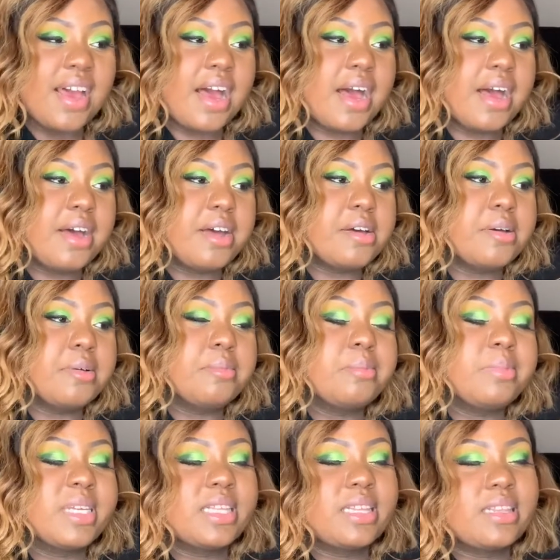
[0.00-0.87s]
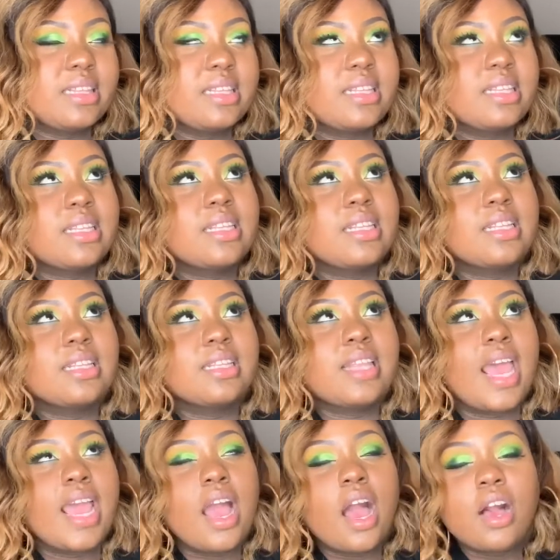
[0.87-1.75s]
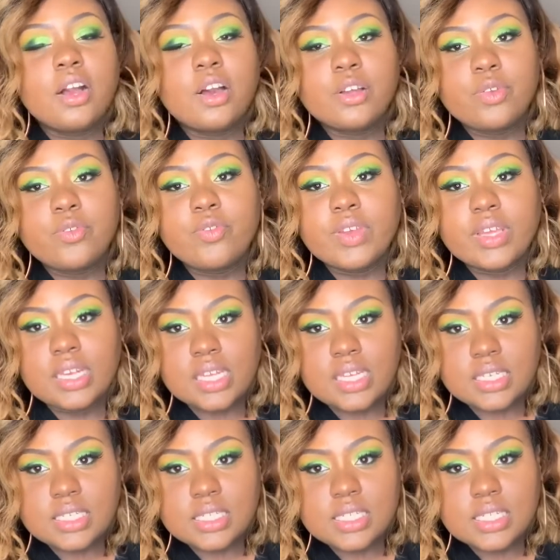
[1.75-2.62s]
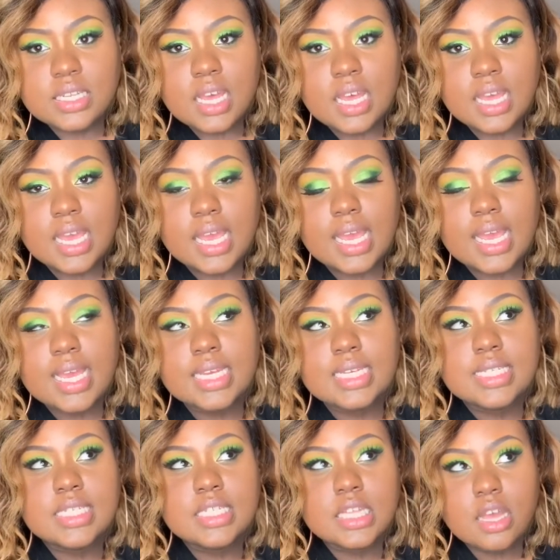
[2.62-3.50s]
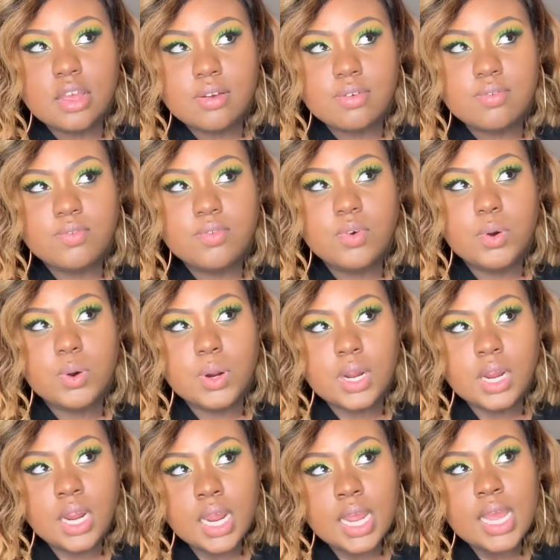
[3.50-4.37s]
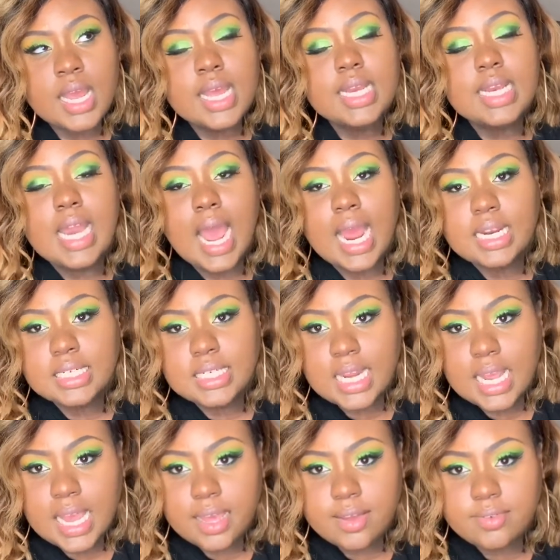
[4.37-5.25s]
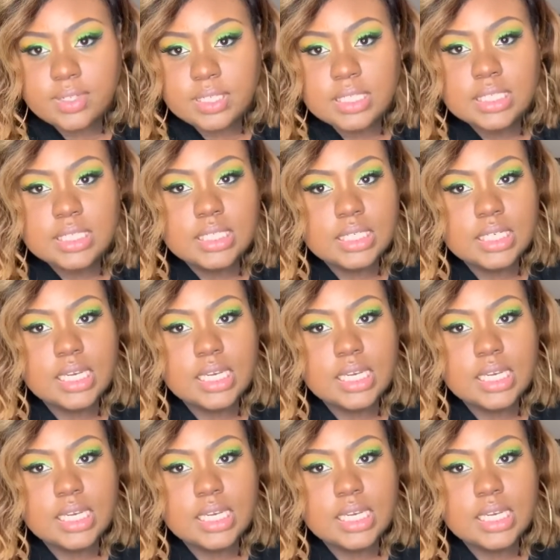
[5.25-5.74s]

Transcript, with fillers: um, but they all go to Venice except for Dr. Heavenly